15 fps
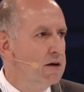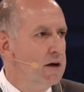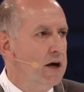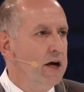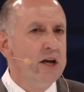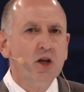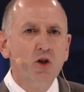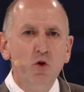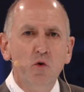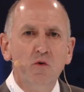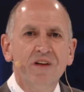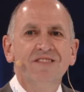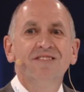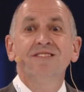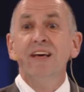and ignore the
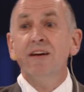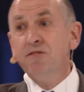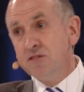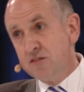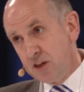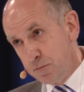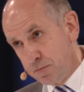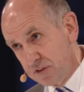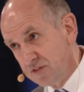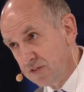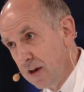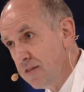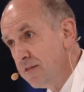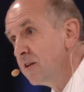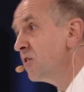
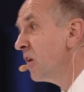70% that